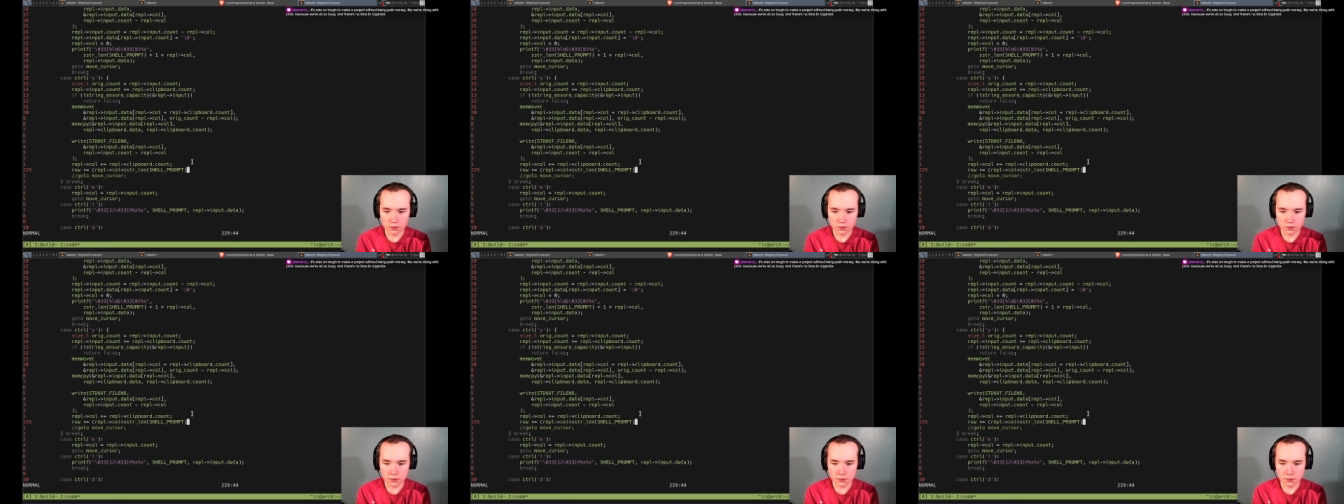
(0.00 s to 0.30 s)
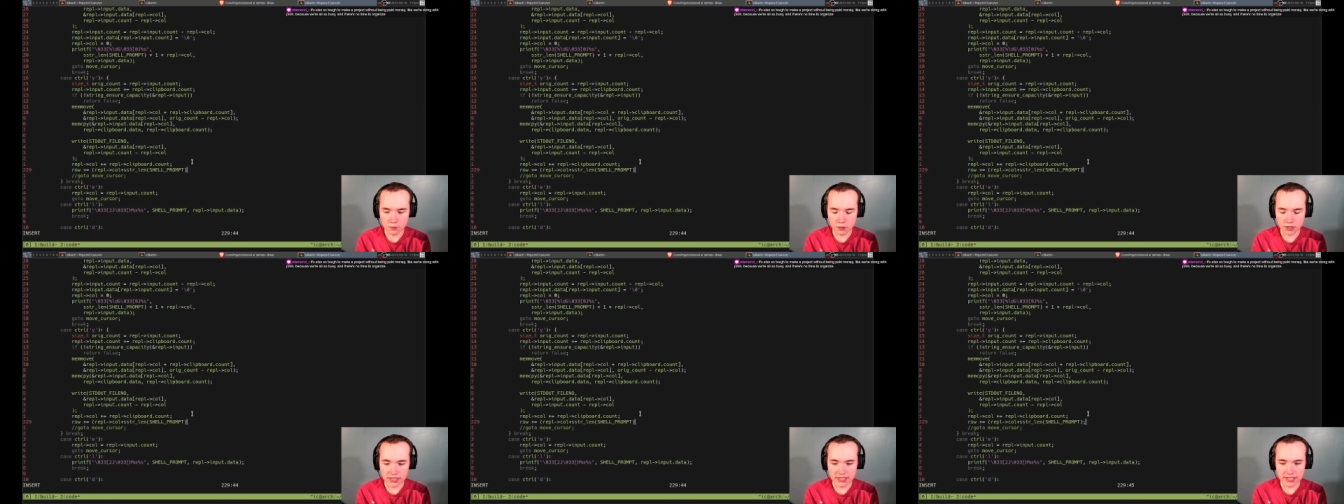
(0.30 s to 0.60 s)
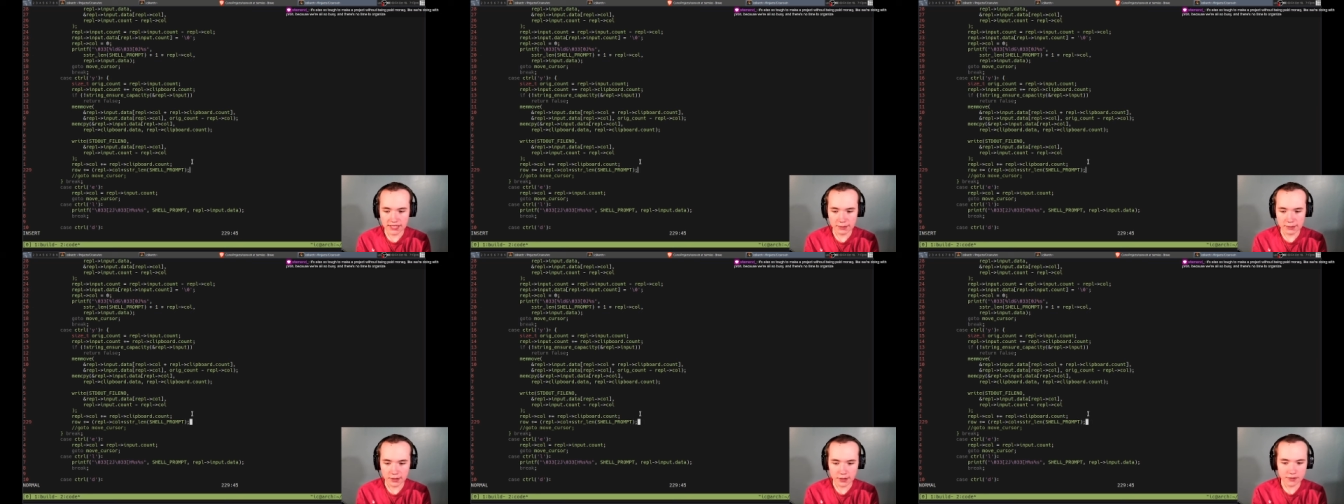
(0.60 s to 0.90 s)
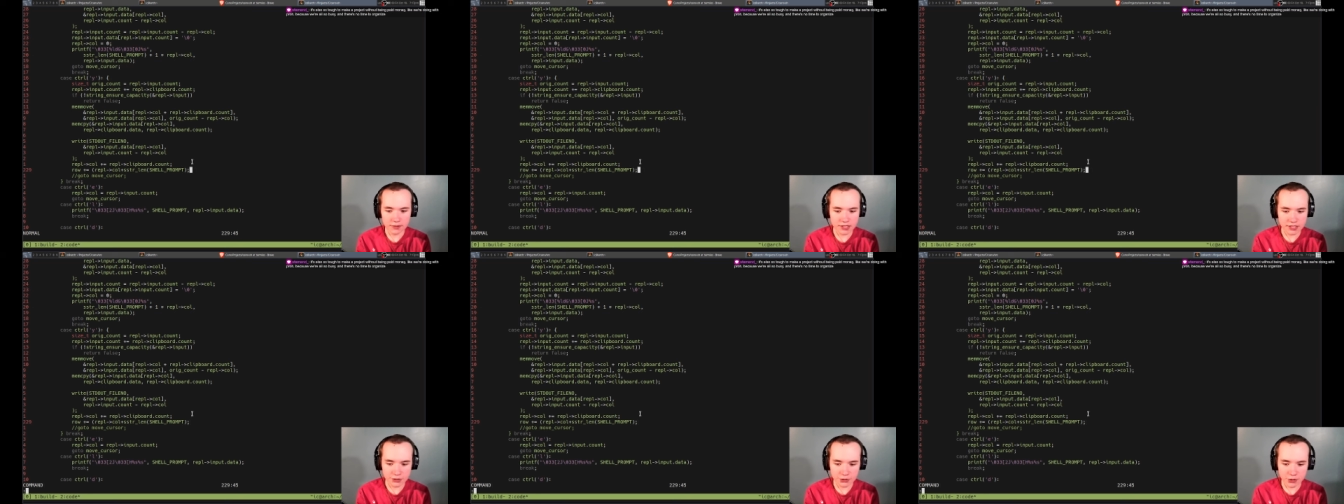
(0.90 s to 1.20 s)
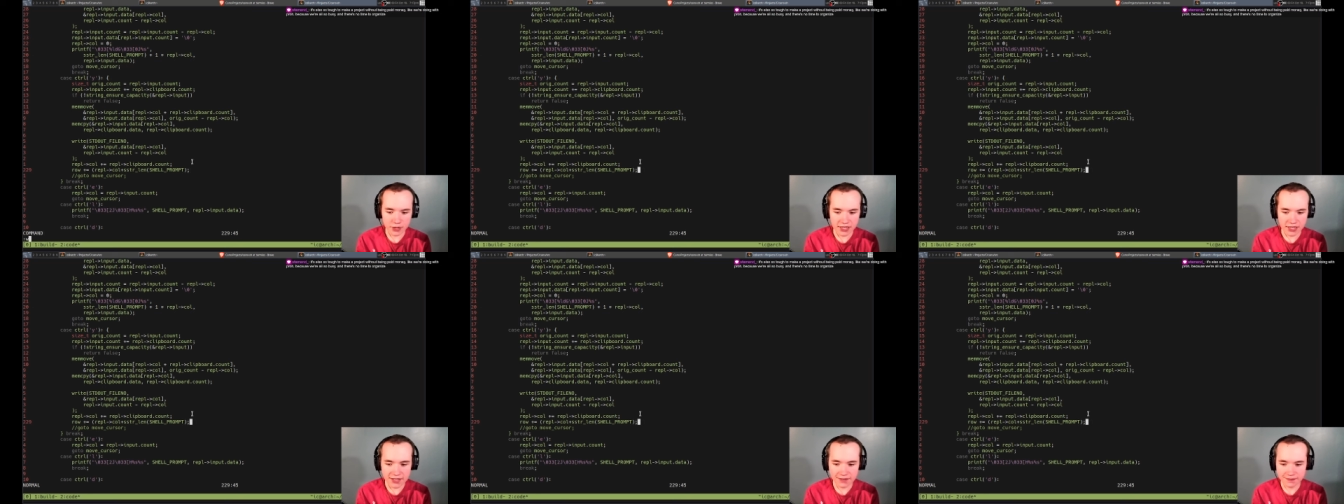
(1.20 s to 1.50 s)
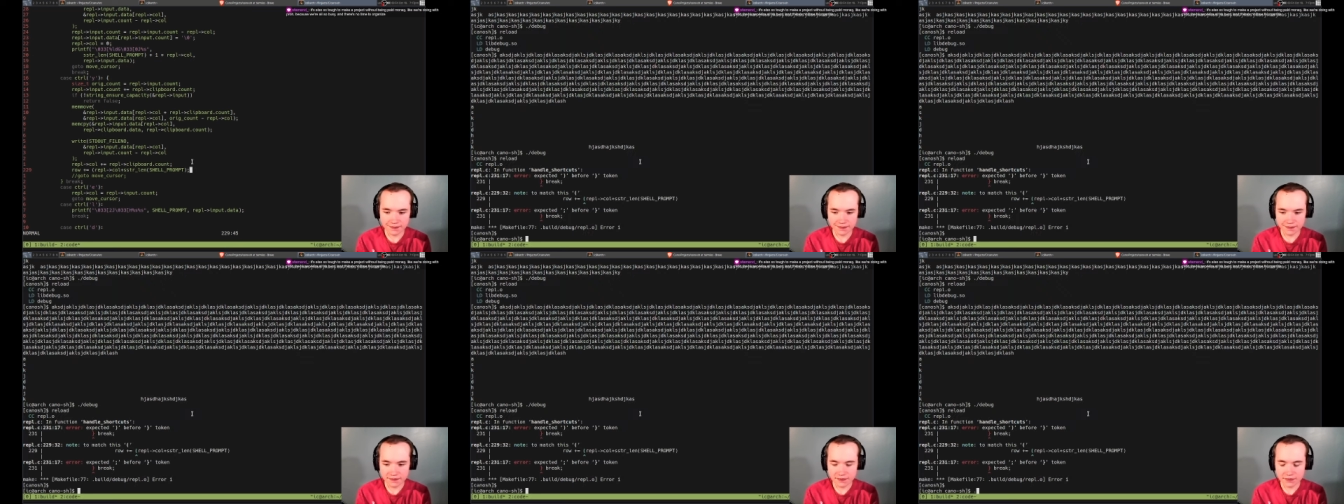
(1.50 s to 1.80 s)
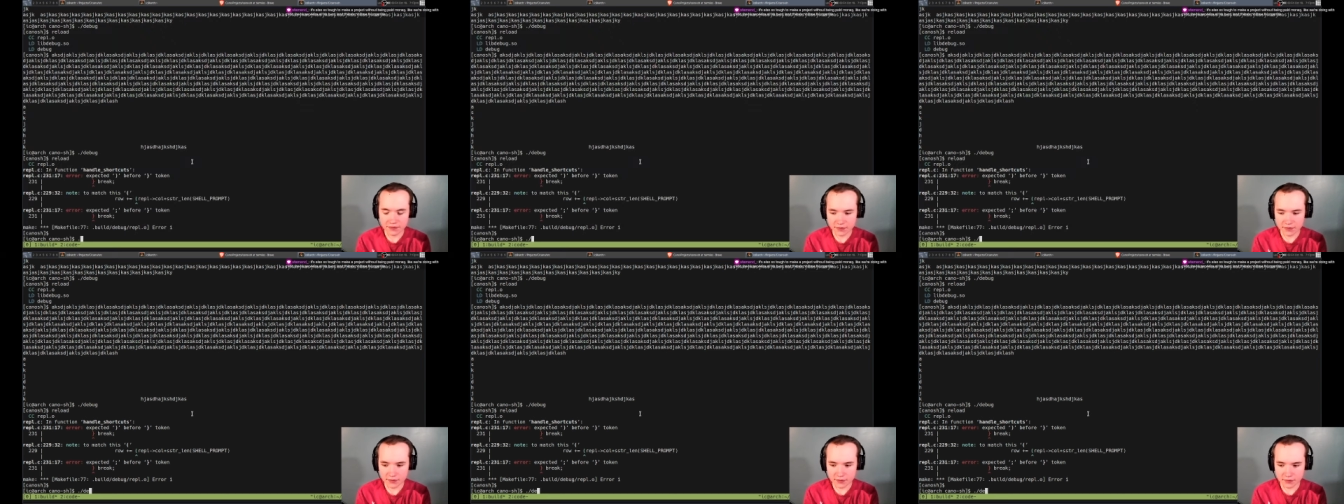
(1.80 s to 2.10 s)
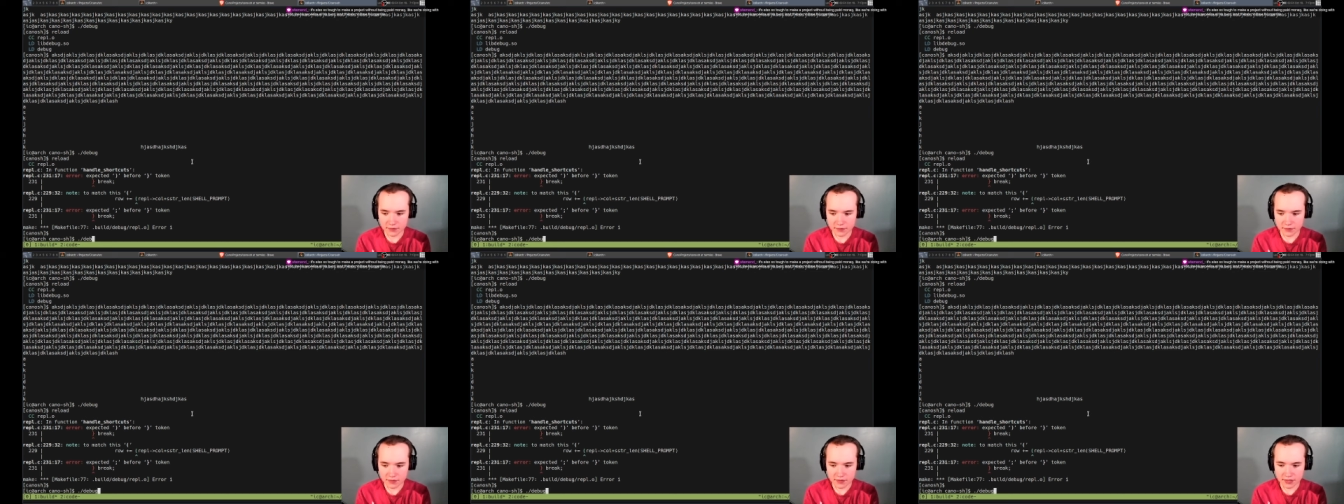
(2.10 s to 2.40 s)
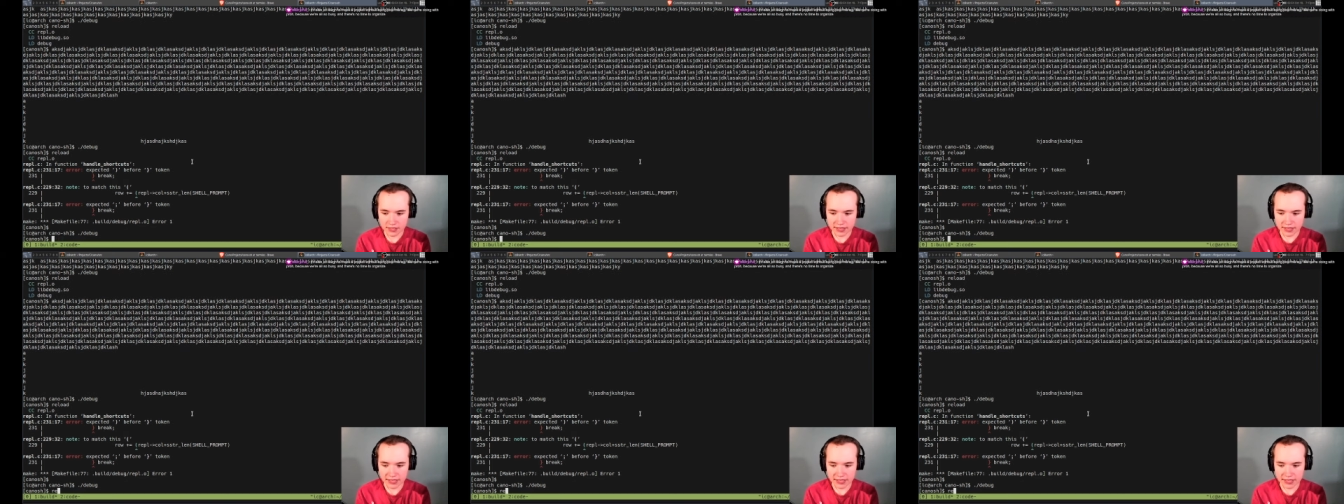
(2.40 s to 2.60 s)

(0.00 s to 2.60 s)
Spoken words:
Right, is that right? I'm just gonna try it. And